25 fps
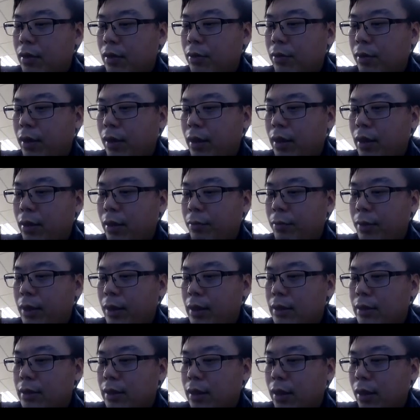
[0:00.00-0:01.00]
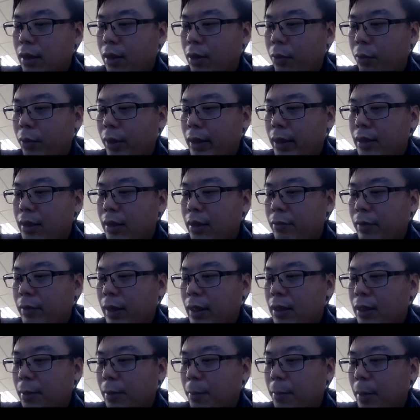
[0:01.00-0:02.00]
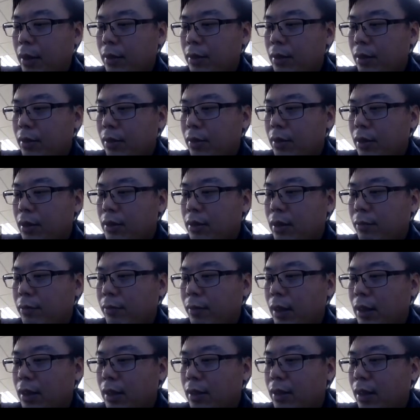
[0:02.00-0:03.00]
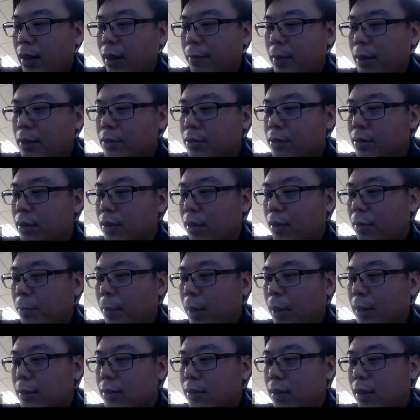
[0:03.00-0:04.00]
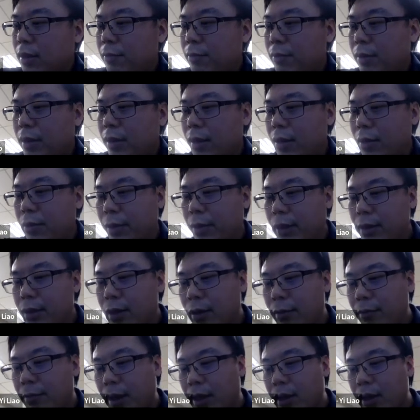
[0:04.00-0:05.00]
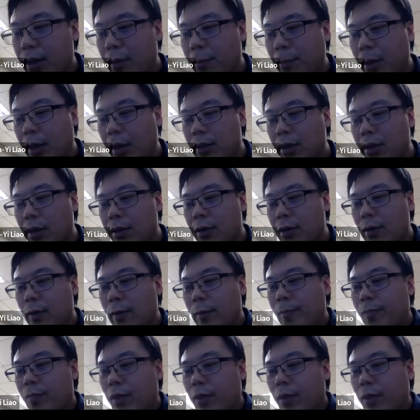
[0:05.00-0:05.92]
together with a graded vector bundle is a finite dimensional positively graded vector bundle.